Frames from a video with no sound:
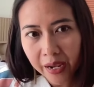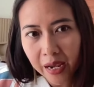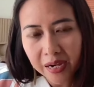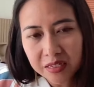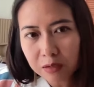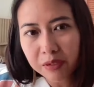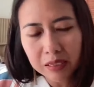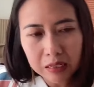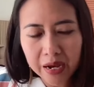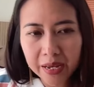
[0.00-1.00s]
I deal
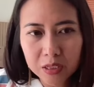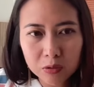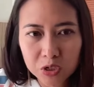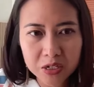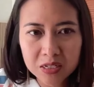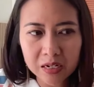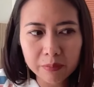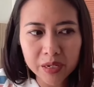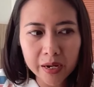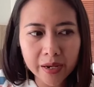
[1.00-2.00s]
with clients who just
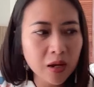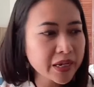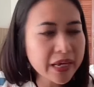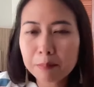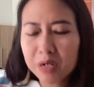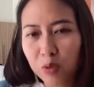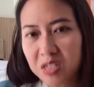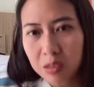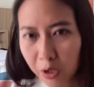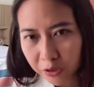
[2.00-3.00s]
tell me like, yeah, but
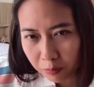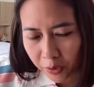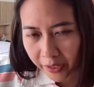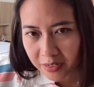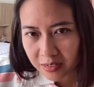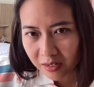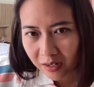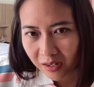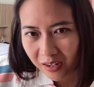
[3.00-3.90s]
what's the bottom price?